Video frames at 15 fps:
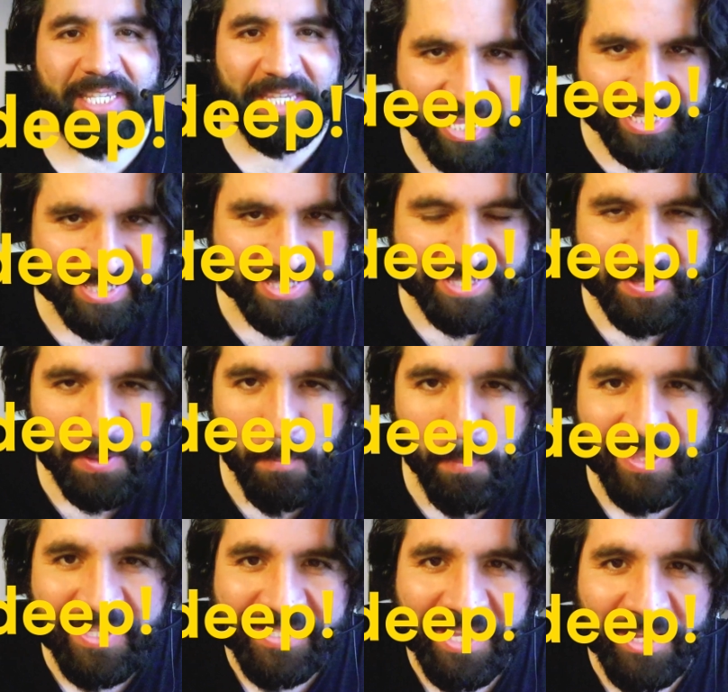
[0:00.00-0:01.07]
Yes,
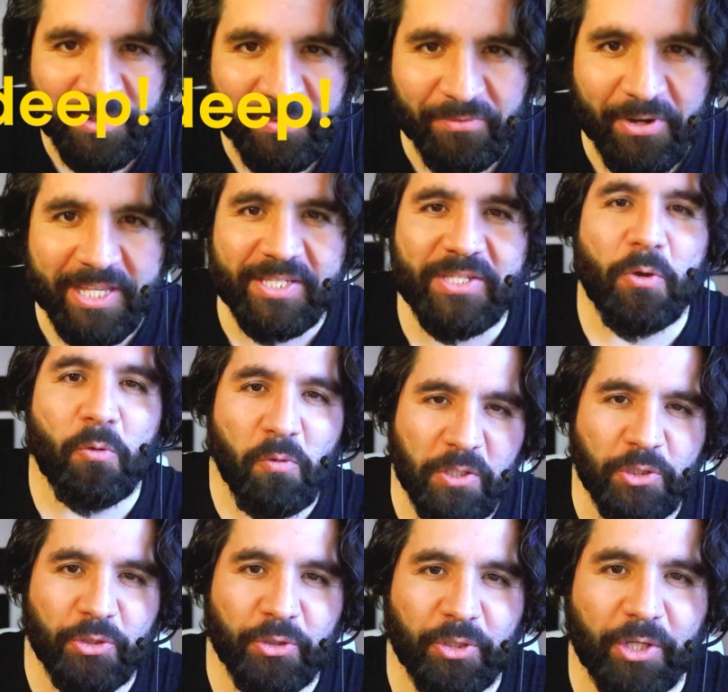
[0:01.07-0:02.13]
my designer friends, we
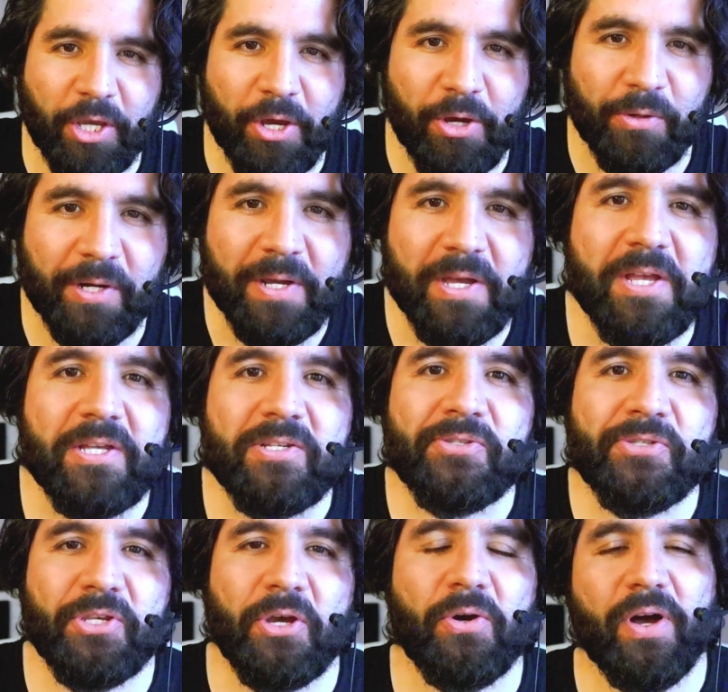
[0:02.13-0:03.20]
should code.
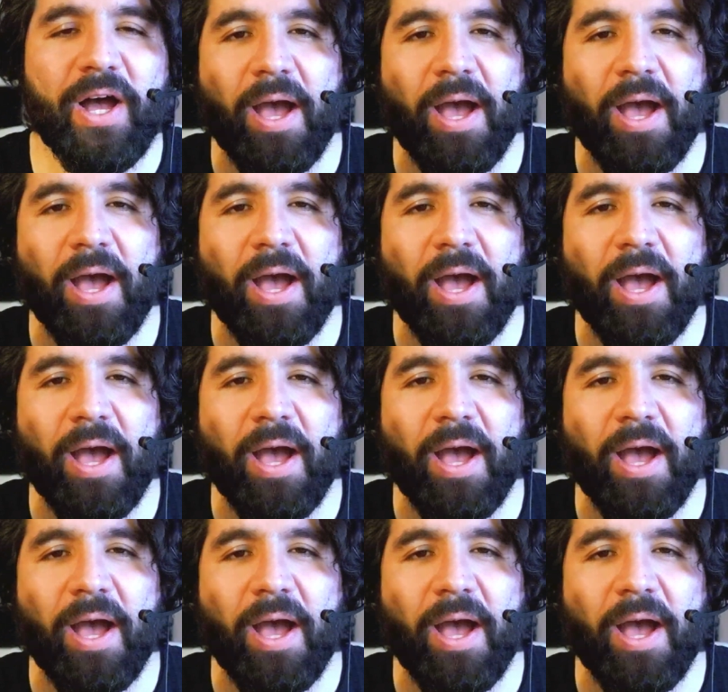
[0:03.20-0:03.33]
So